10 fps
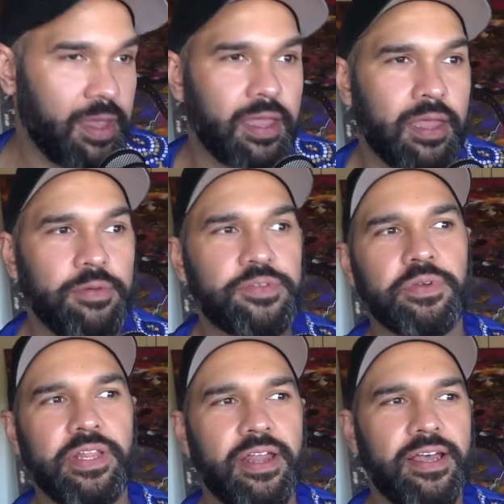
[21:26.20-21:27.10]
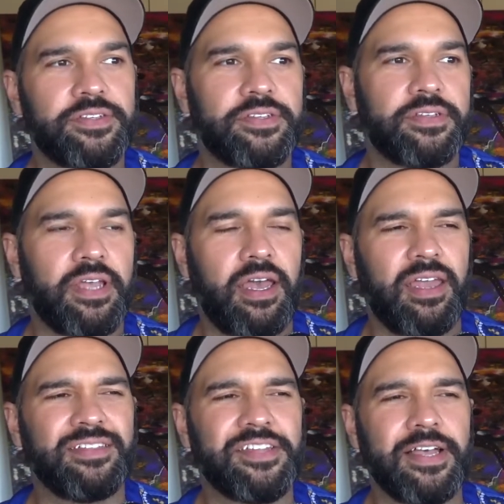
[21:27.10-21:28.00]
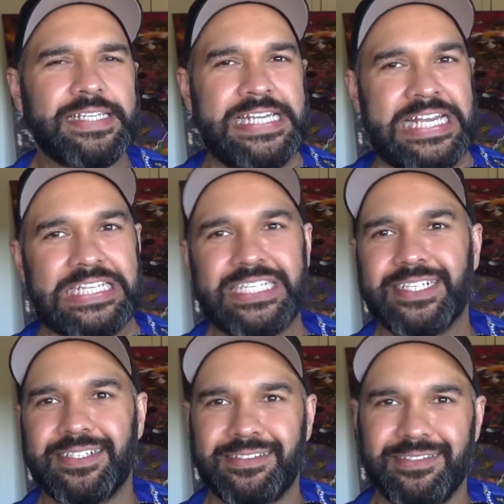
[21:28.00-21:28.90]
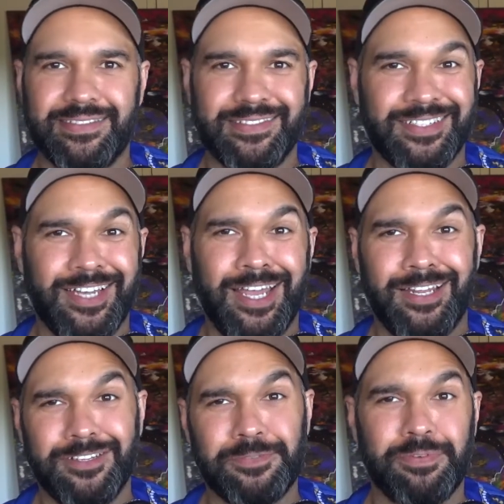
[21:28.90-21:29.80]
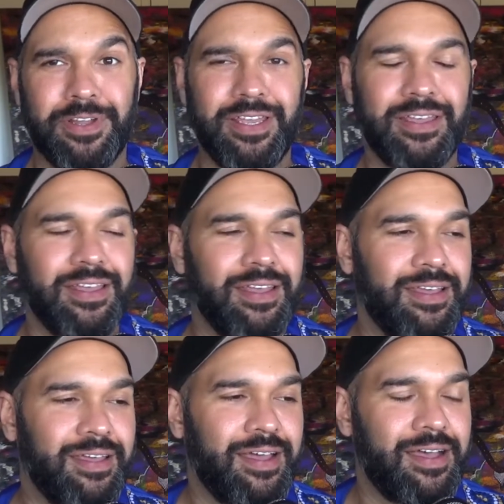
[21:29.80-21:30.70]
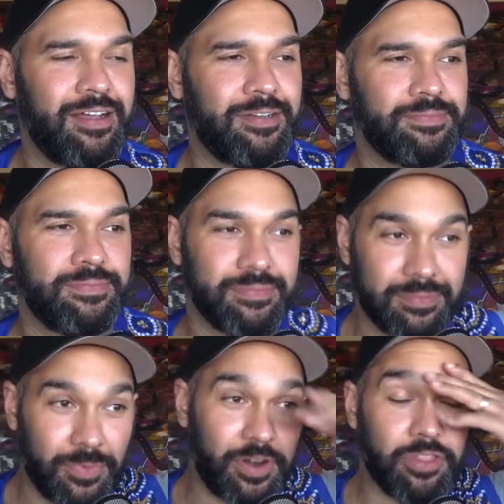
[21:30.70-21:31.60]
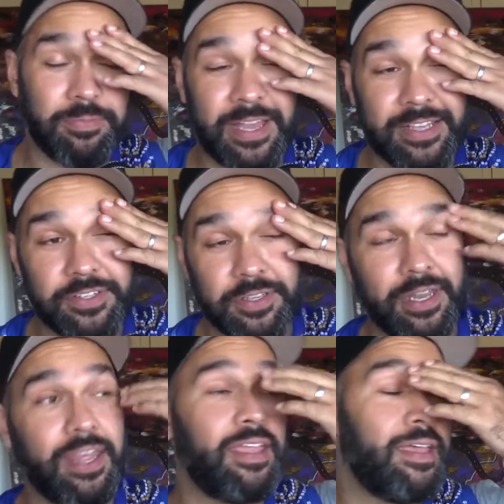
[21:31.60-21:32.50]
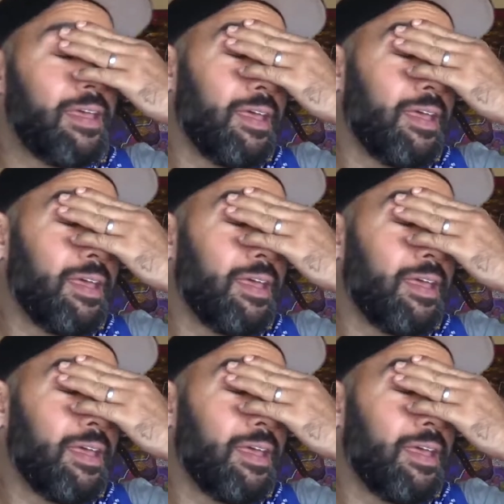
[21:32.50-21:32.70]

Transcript: It was really nice. It's a nice gesture. It looks pretty when all the players took a knee.